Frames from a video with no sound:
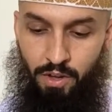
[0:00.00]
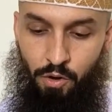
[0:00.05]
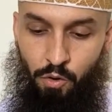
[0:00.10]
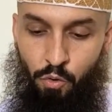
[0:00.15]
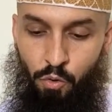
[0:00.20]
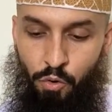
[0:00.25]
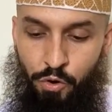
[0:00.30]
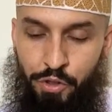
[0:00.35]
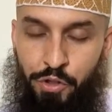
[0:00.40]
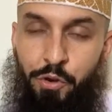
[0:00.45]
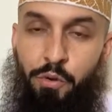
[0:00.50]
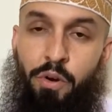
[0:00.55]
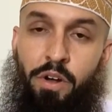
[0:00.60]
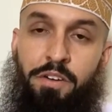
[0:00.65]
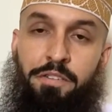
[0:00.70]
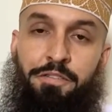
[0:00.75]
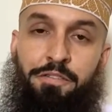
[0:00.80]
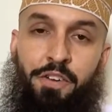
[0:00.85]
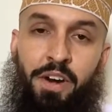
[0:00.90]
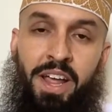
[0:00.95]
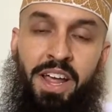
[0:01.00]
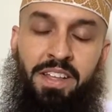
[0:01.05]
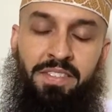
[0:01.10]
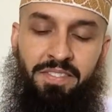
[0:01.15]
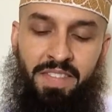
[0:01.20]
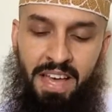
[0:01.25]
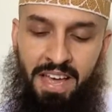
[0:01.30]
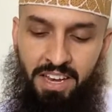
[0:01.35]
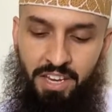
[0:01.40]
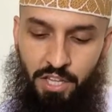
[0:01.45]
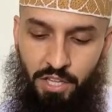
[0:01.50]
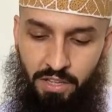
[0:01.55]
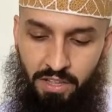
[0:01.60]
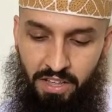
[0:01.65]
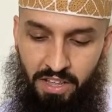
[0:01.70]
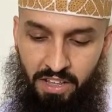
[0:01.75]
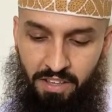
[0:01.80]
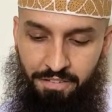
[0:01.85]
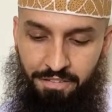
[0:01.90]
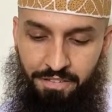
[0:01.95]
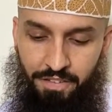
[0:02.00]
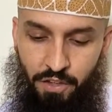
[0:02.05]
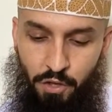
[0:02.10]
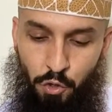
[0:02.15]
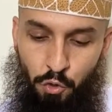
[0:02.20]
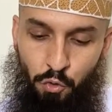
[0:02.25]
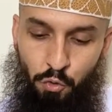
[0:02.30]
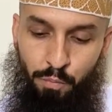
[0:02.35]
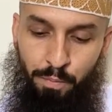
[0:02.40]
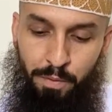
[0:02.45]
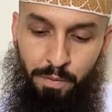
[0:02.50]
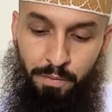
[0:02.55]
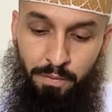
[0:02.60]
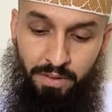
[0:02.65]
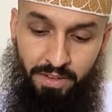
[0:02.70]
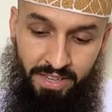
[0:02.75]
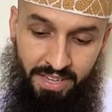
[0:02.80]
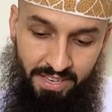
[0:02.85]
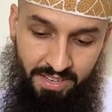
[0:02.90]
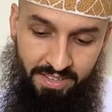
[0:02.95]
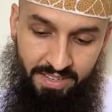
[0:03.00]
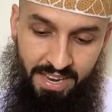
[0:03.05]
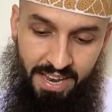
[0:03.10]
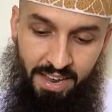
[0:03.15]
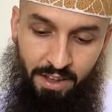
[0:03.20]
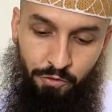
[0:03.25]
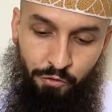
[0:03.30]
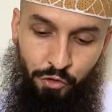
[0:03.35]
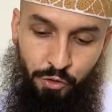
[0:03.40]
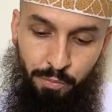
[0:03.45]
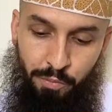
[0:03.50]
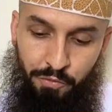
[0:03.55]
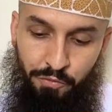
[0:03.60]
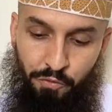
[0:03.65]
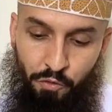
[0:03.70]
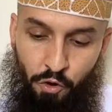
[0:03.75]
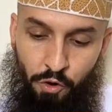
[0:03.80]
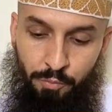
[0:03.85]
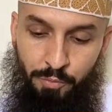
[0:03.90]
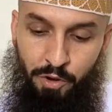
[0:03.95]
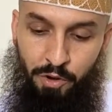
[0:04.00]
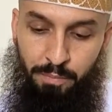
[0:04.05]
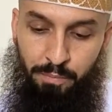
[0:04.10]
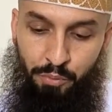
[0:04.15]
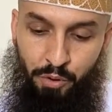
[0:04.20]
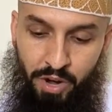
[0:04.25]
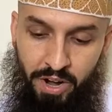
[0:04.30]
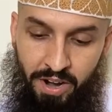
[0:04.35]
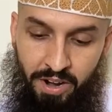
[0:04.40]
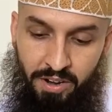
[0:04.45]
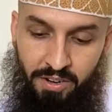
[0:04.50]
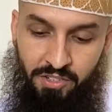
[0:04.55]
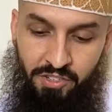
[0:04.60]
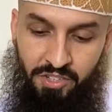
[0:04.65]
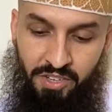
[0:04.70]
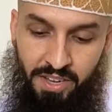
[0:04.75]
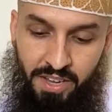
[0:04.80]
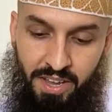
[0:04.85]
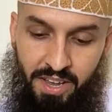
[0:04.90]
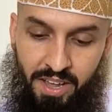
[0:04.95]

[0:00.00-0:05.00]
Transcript: or you're afraid that if you get down to perform your prayers,